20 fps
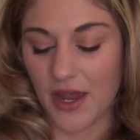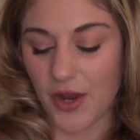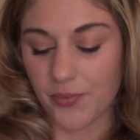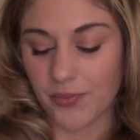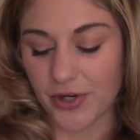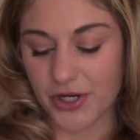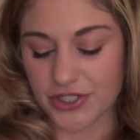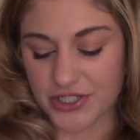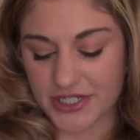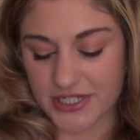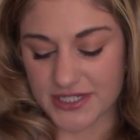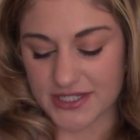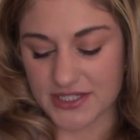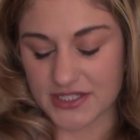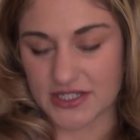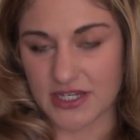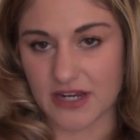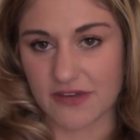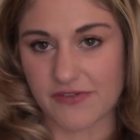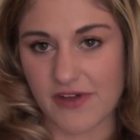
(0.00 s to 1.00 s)
purchased
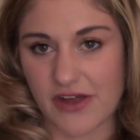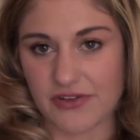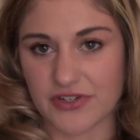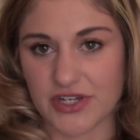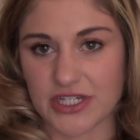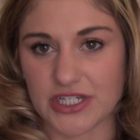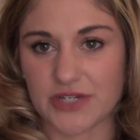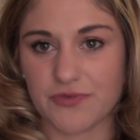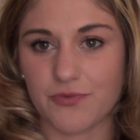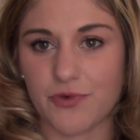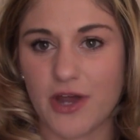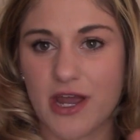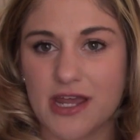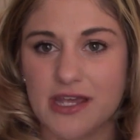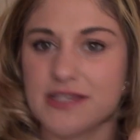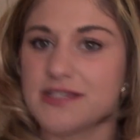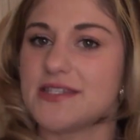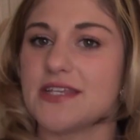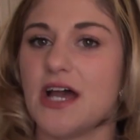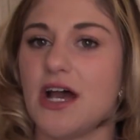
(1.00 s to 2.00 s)
stick foundation
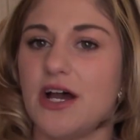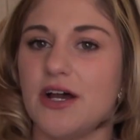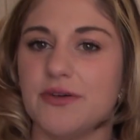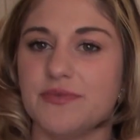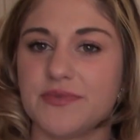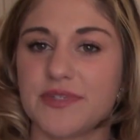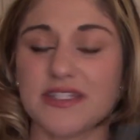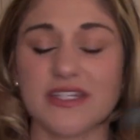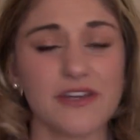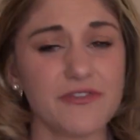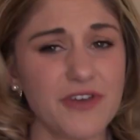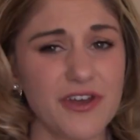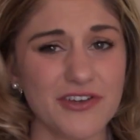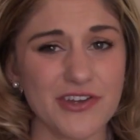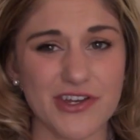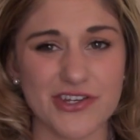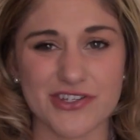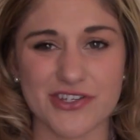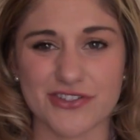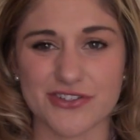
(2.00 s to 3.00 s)
wise. Stick
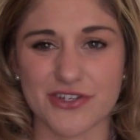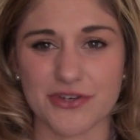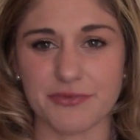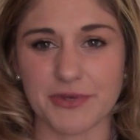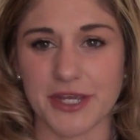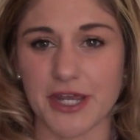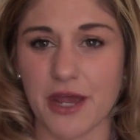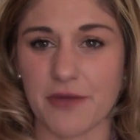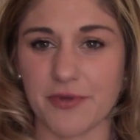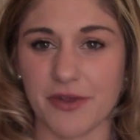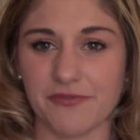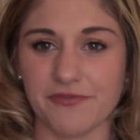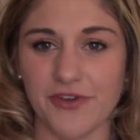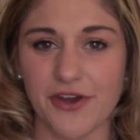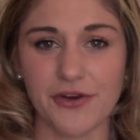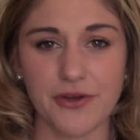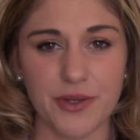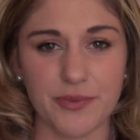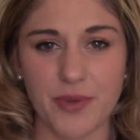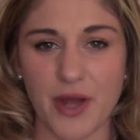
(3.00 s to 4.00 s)
foundations are becoming
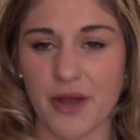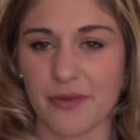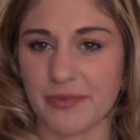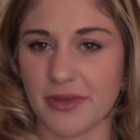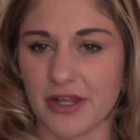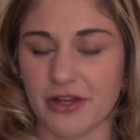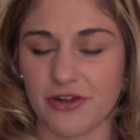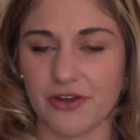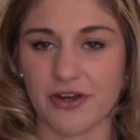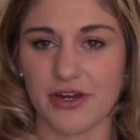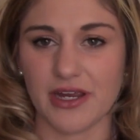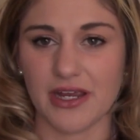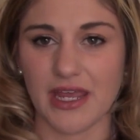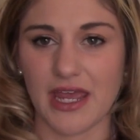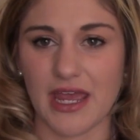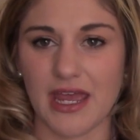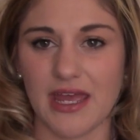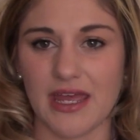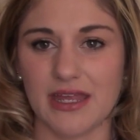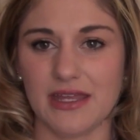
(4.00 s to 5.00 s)
very popular
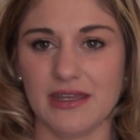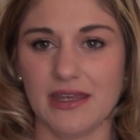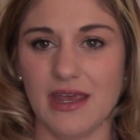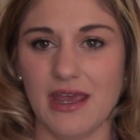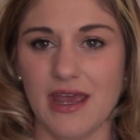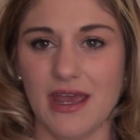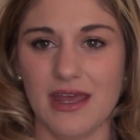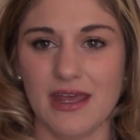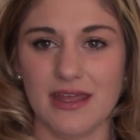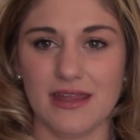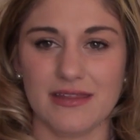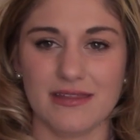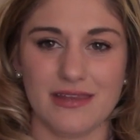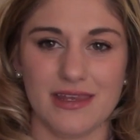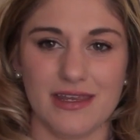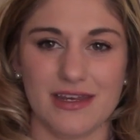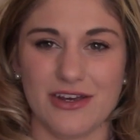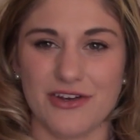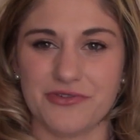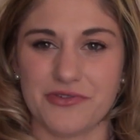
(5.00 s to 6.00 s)
again.
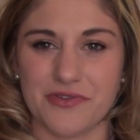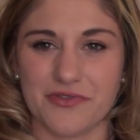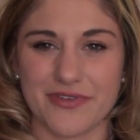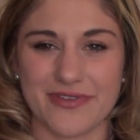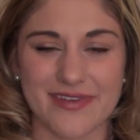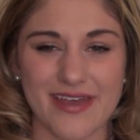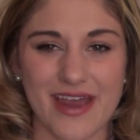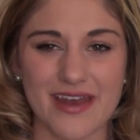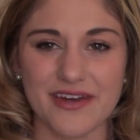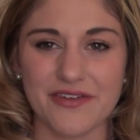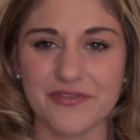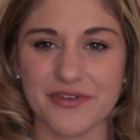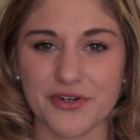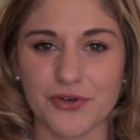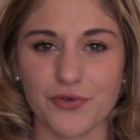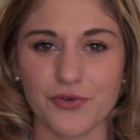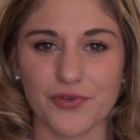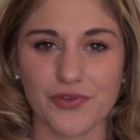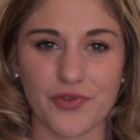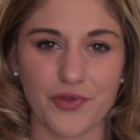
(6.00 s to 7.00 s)
You know, it was kind of an
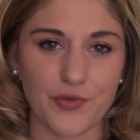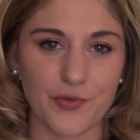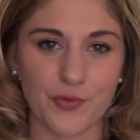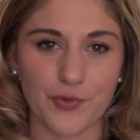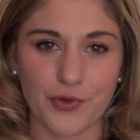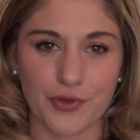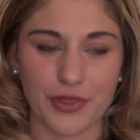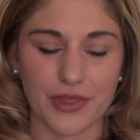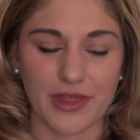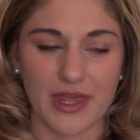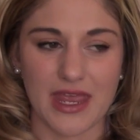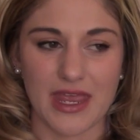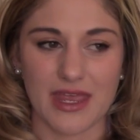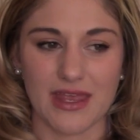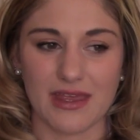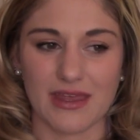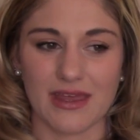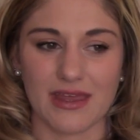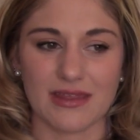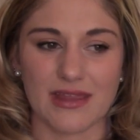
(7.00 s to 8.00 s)
old school
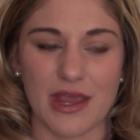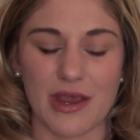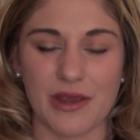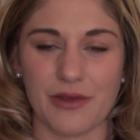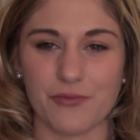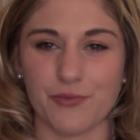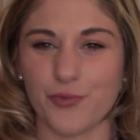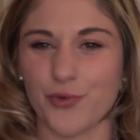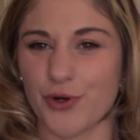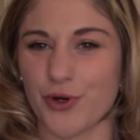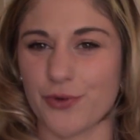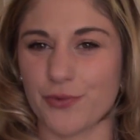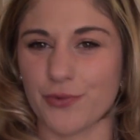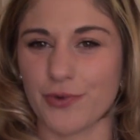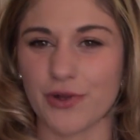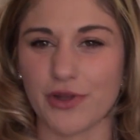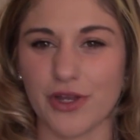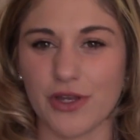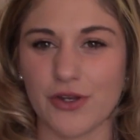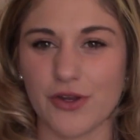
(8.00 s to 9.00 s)
thing, and they were
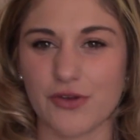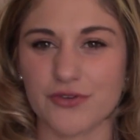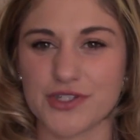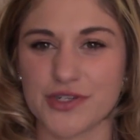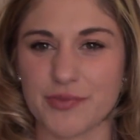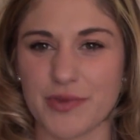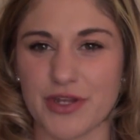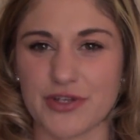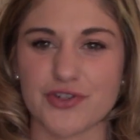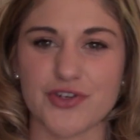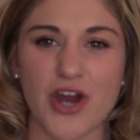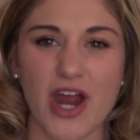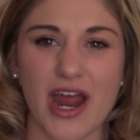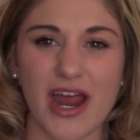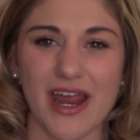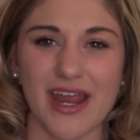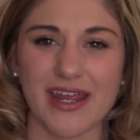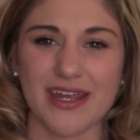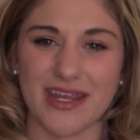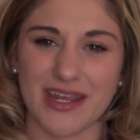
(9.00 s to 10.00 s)
really known to be
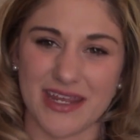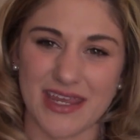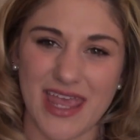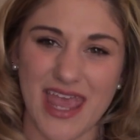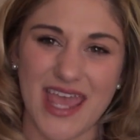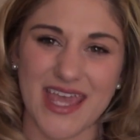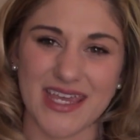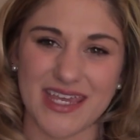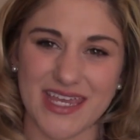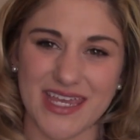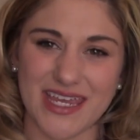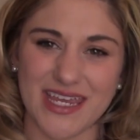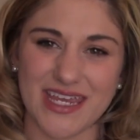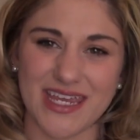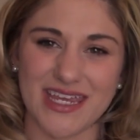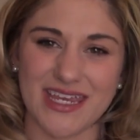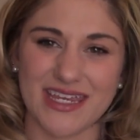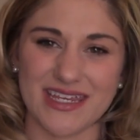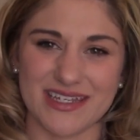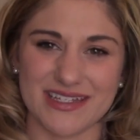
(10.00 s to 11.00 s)
dry and
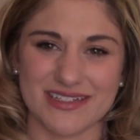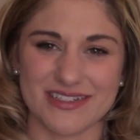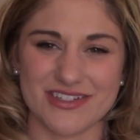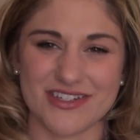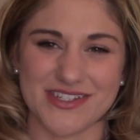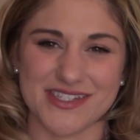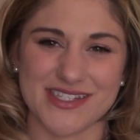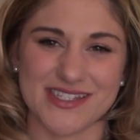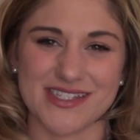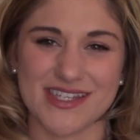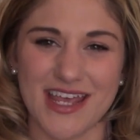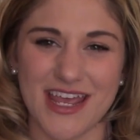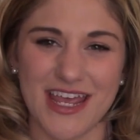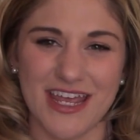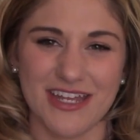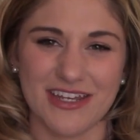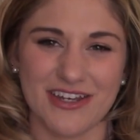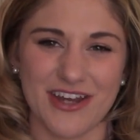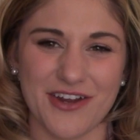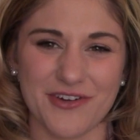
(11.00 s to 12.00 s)
cakey and just
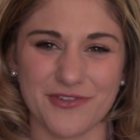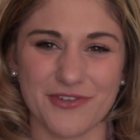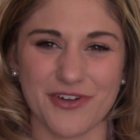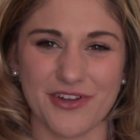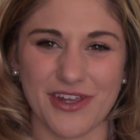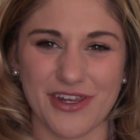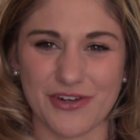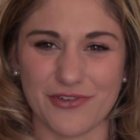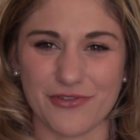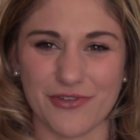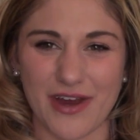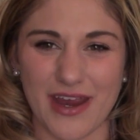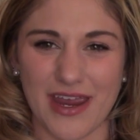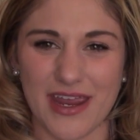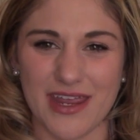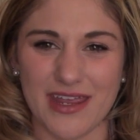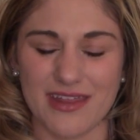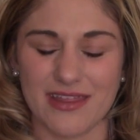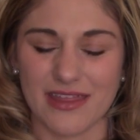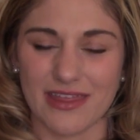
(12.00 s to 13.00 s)
not really
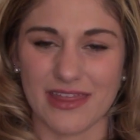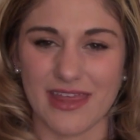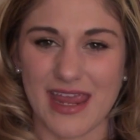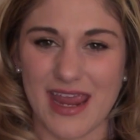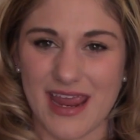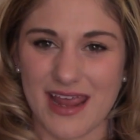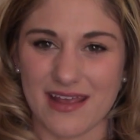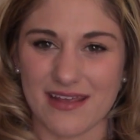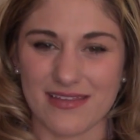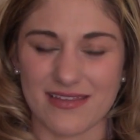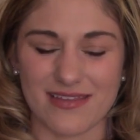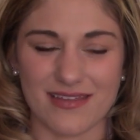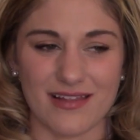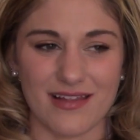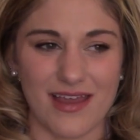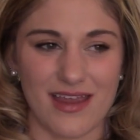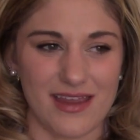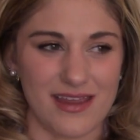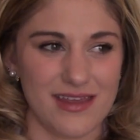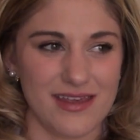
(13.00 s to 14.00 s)
great things.
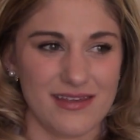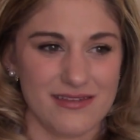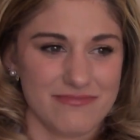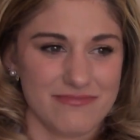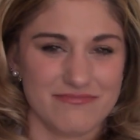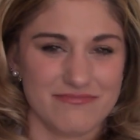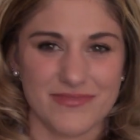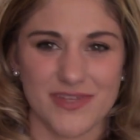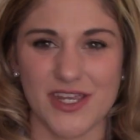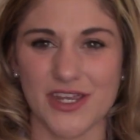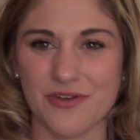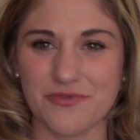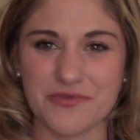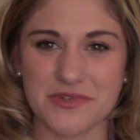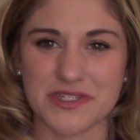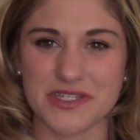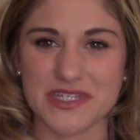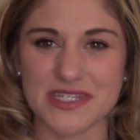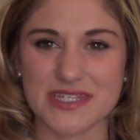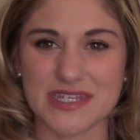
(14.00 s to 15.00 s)
Like, you
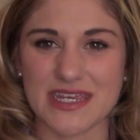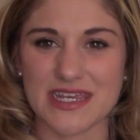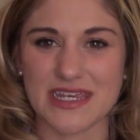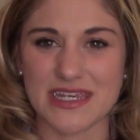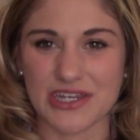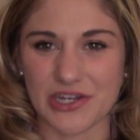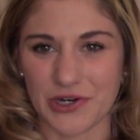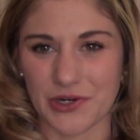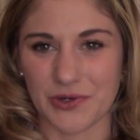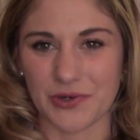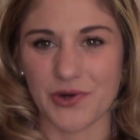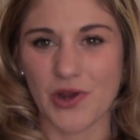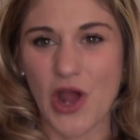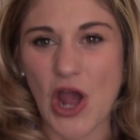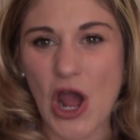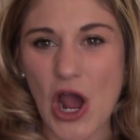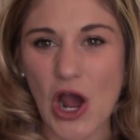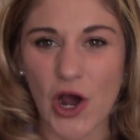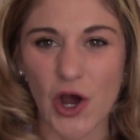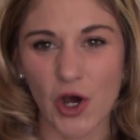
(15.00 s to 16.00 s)
would see your
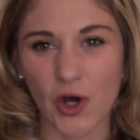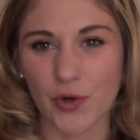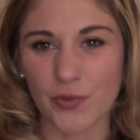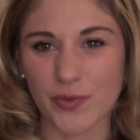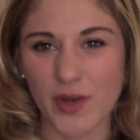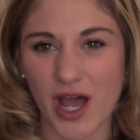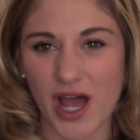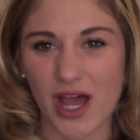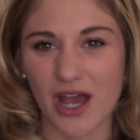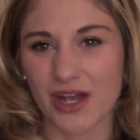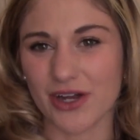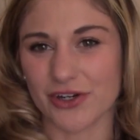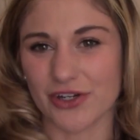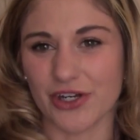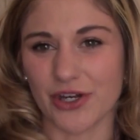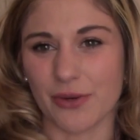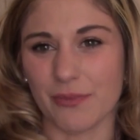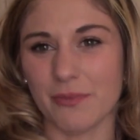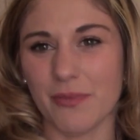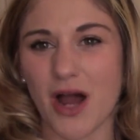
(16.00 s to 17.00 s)
Oma or
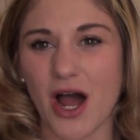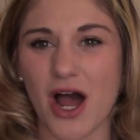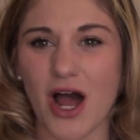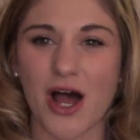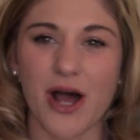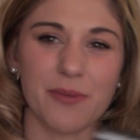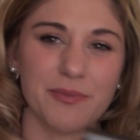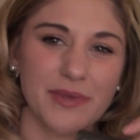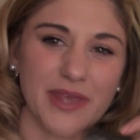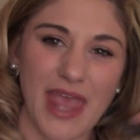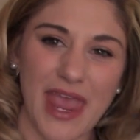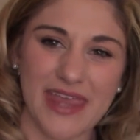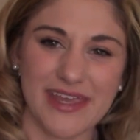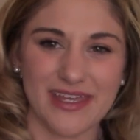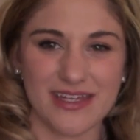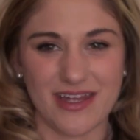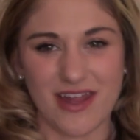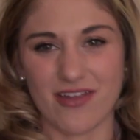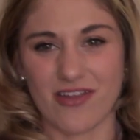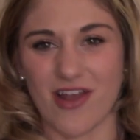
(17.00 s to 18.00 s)
your mom
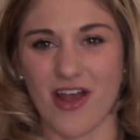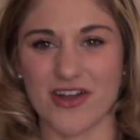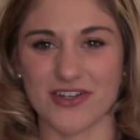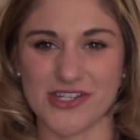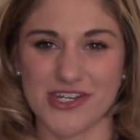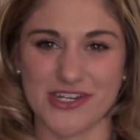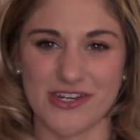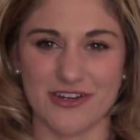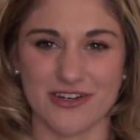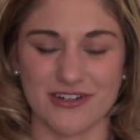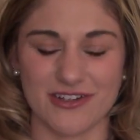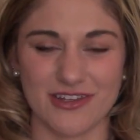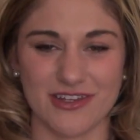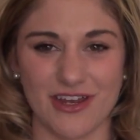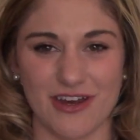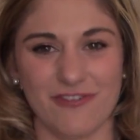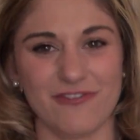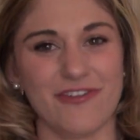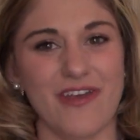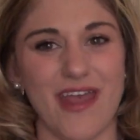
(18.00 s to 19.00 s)
caking this onto
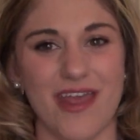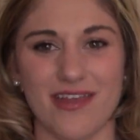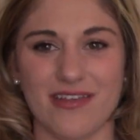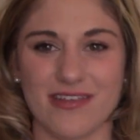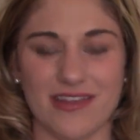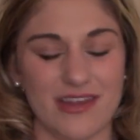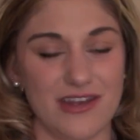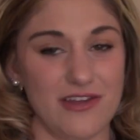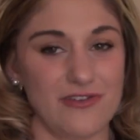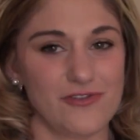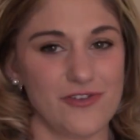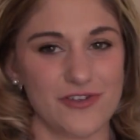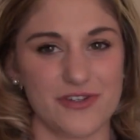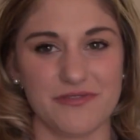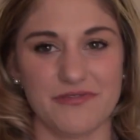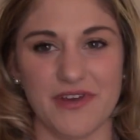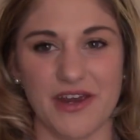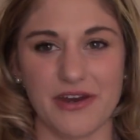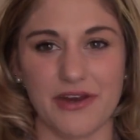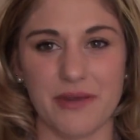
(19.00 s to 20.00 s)
their face and it looked
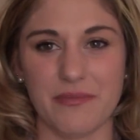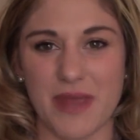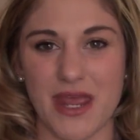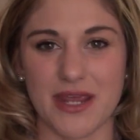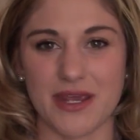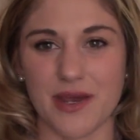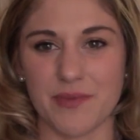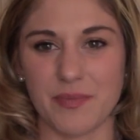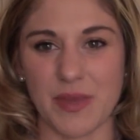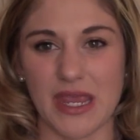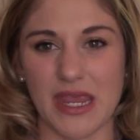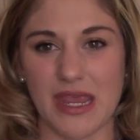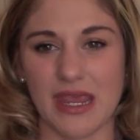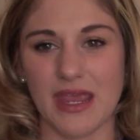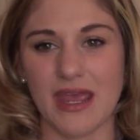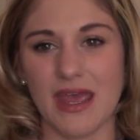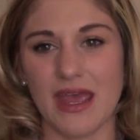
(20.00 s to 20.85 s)
very makeup-y.